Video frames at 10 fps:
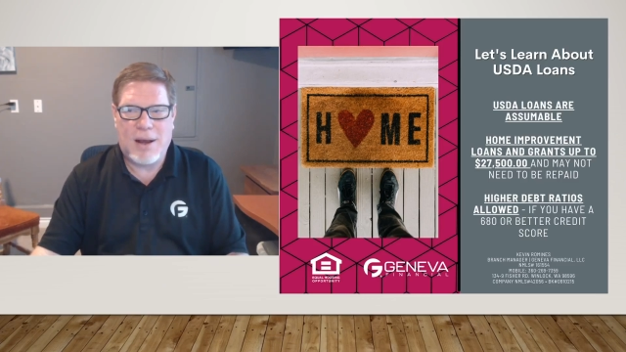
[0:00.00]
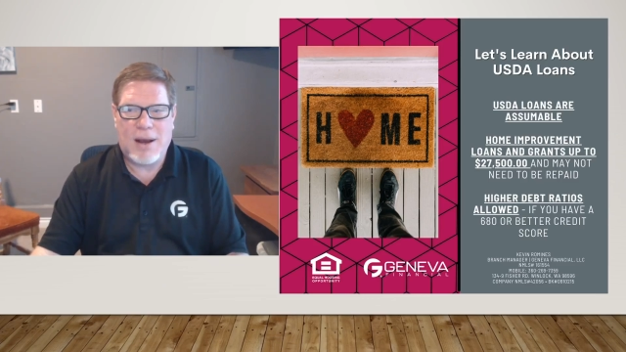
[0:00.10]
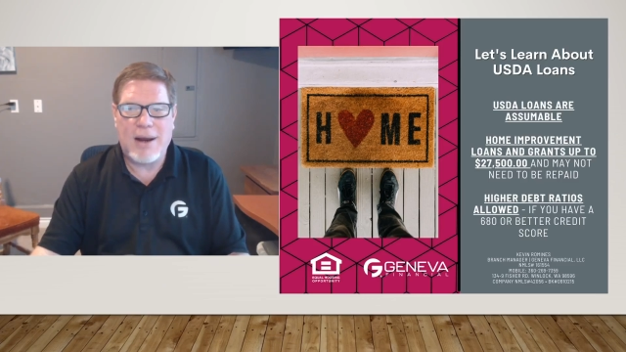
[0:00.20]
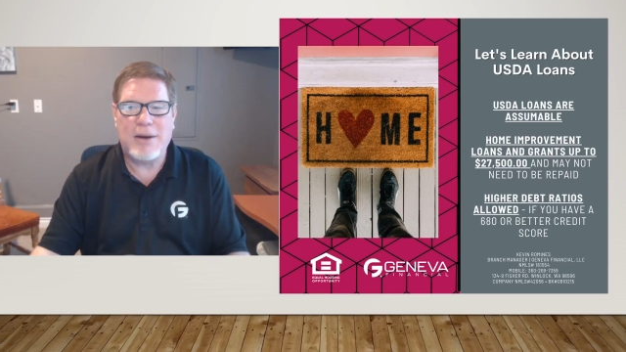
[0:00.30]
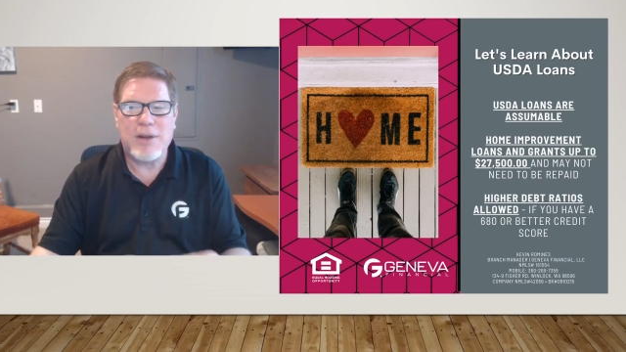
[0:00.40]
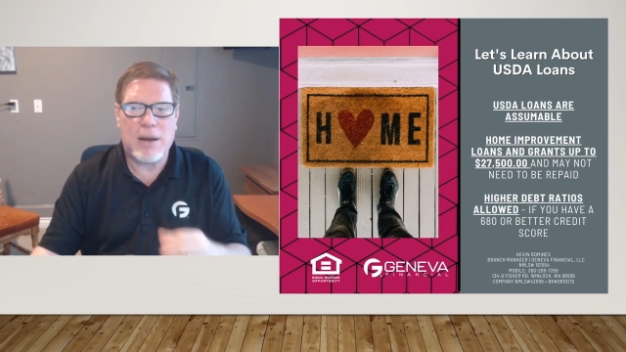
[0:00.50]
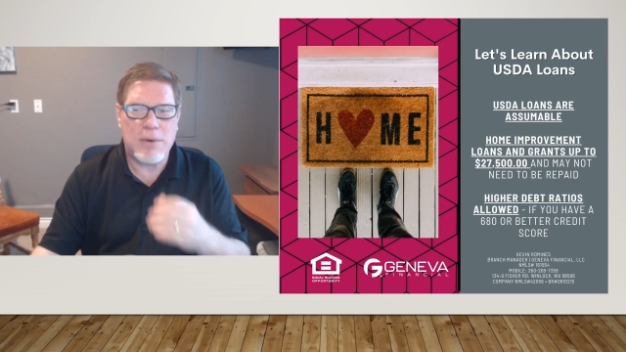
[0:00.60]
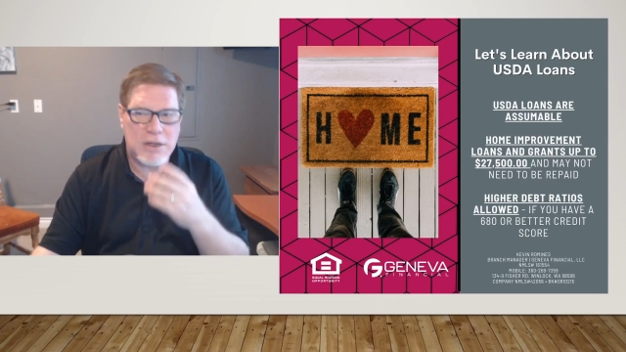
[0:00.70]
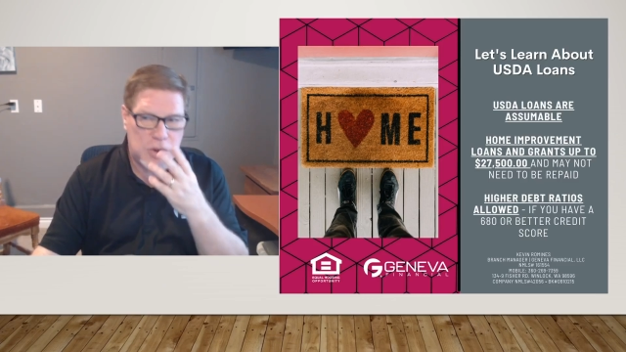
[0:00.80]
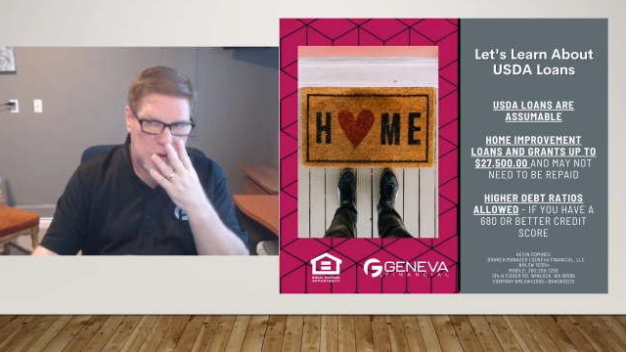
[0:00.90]
Higher debt
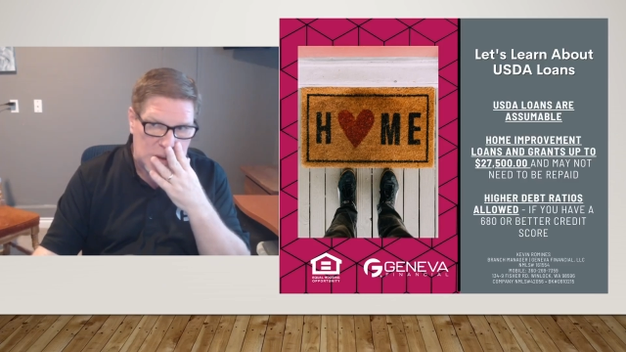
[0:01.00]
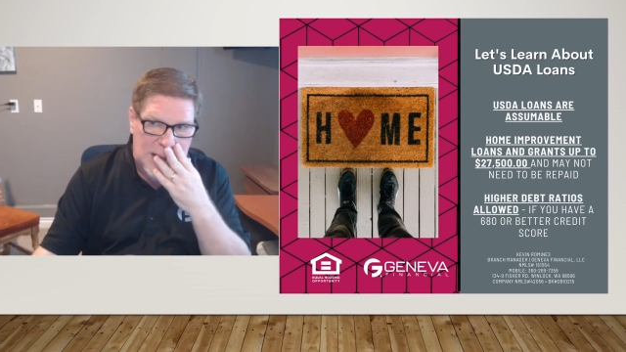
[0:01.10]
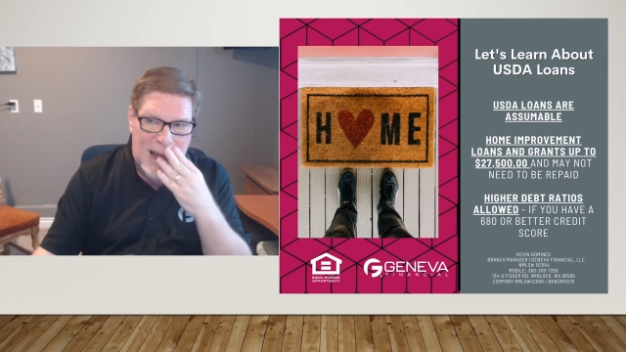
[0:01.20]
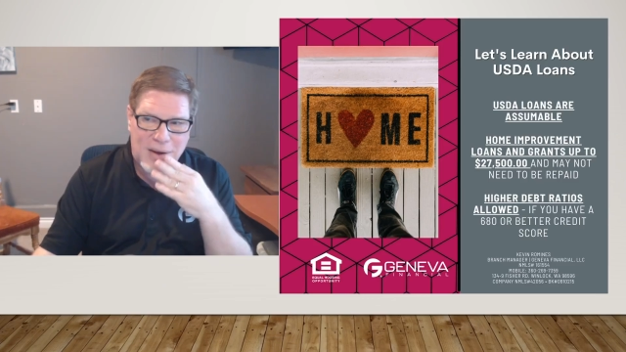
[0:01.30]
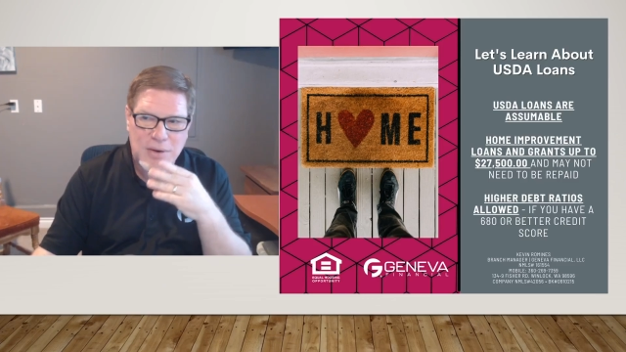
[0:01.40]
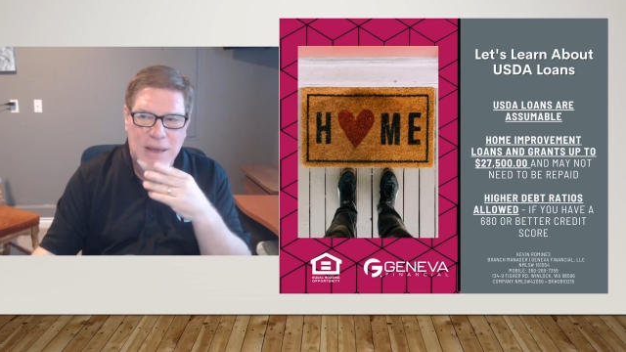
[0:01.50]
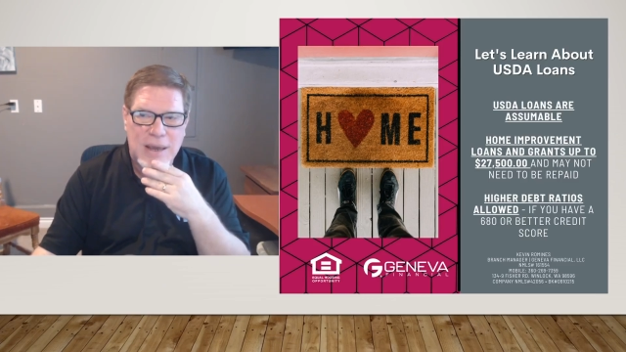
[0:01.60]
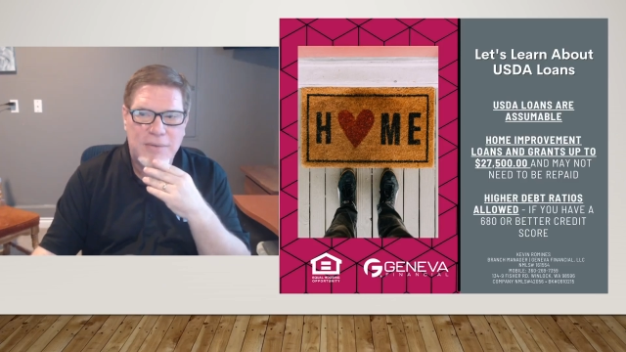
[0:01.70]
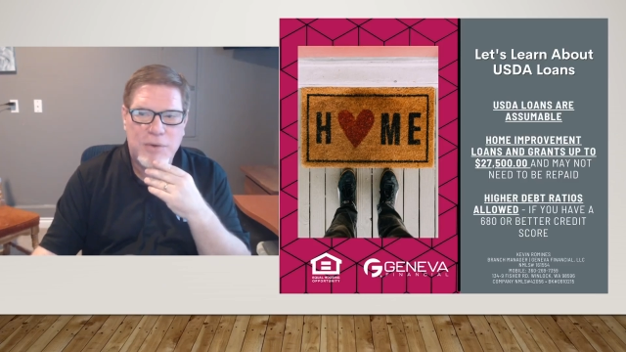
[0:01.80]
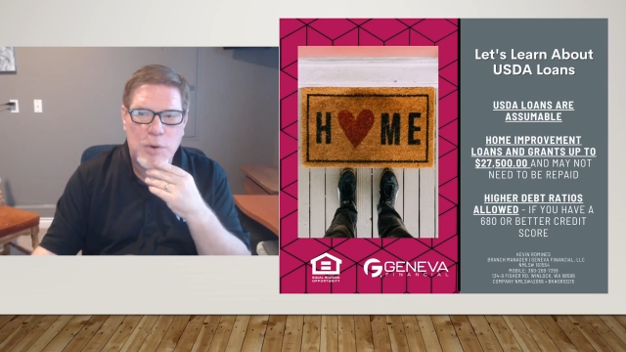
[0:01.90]
ratios allowed
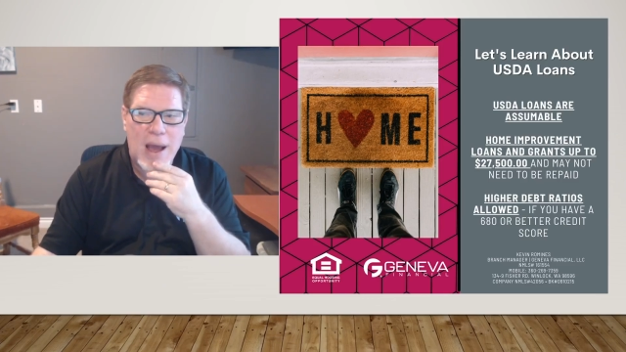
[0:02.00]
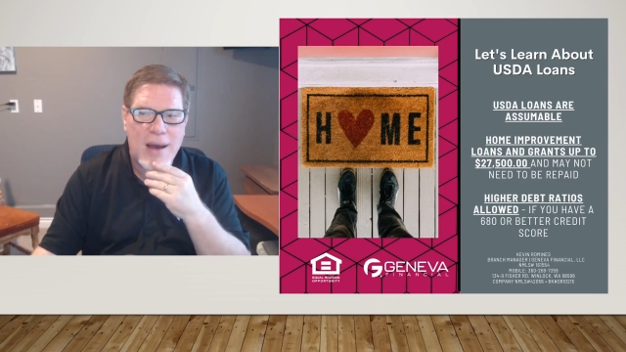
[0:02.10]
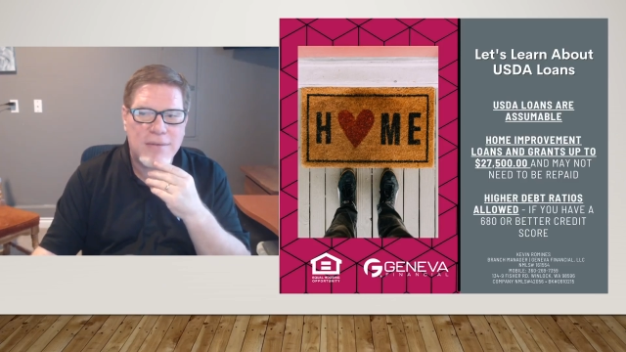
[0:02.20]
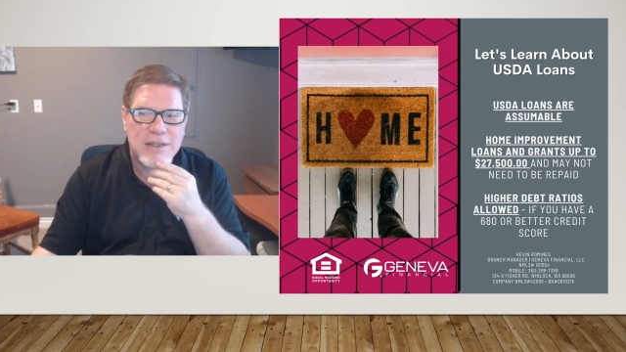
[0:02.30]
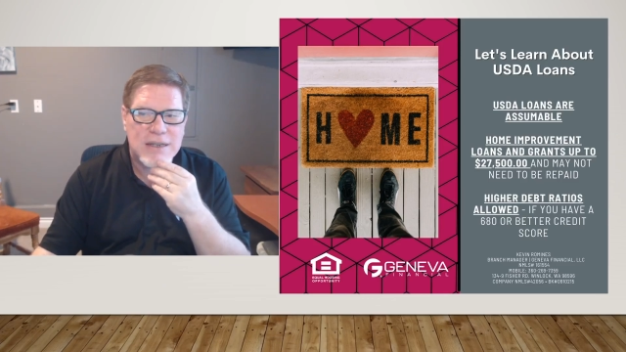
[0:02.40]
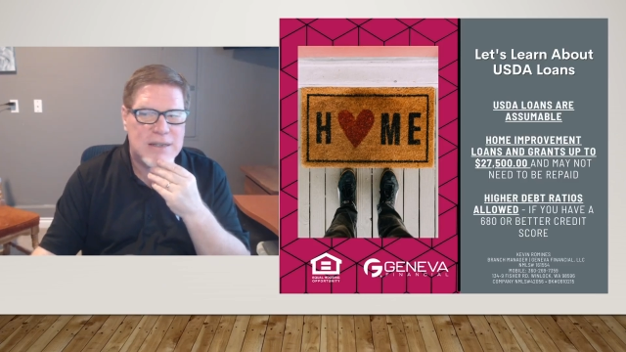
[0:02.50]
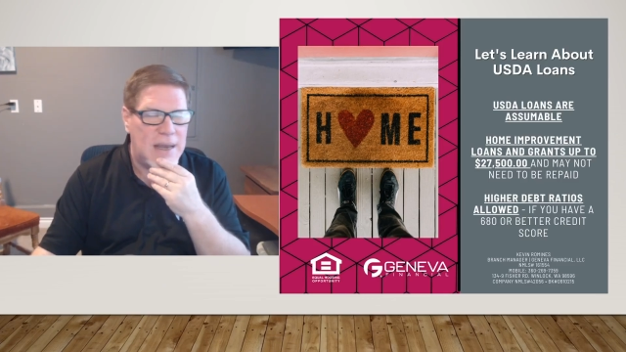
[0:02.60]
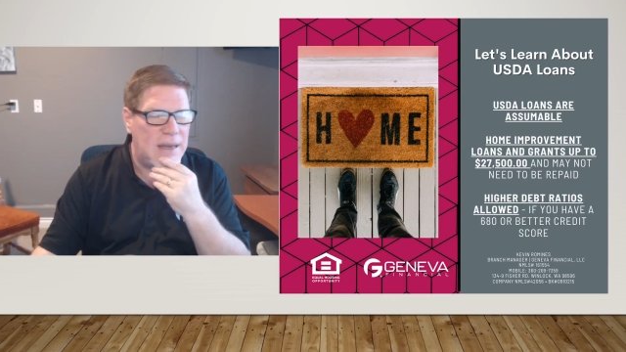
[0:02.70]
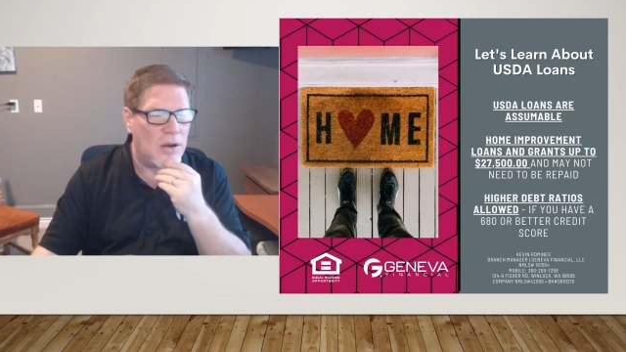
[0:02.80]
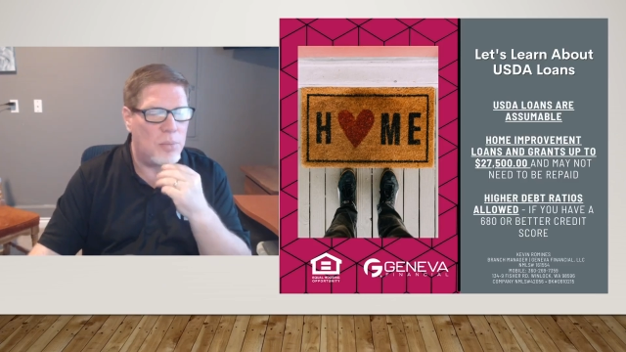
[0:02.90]
if you have a
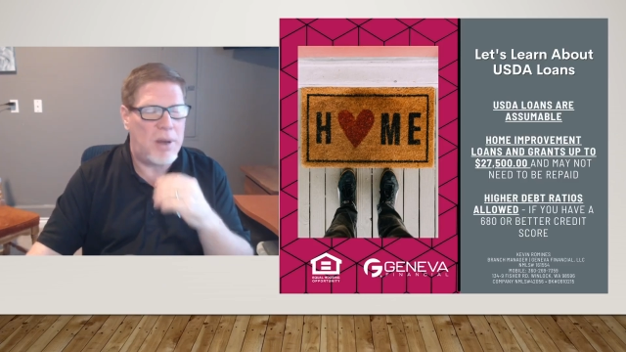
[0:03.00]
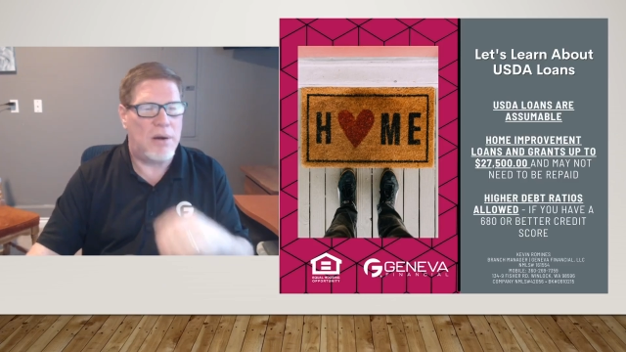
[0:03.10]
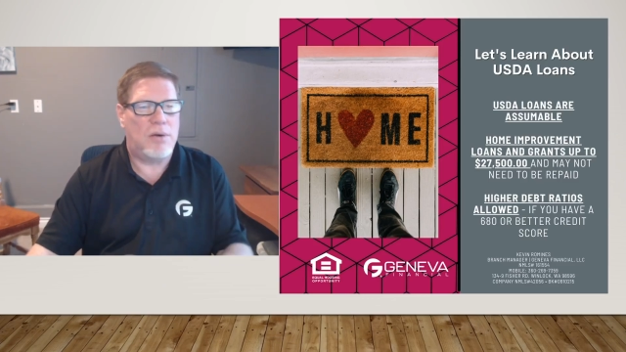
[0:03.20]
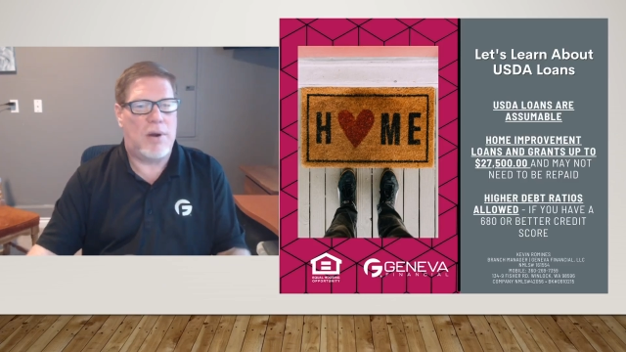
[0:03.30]
680 or better